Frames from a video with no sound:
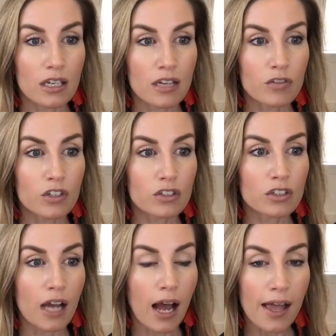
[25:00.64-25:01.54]
if you're
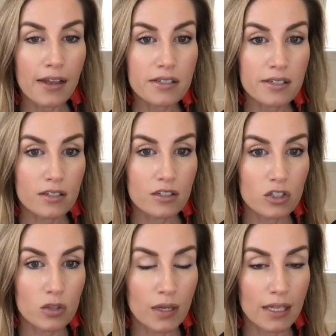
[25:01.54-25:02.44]
not
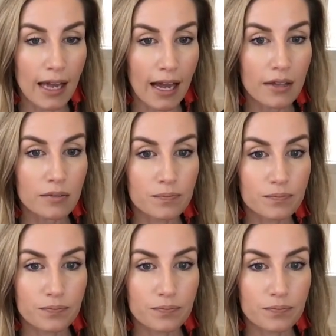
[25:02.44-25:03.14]
doing that,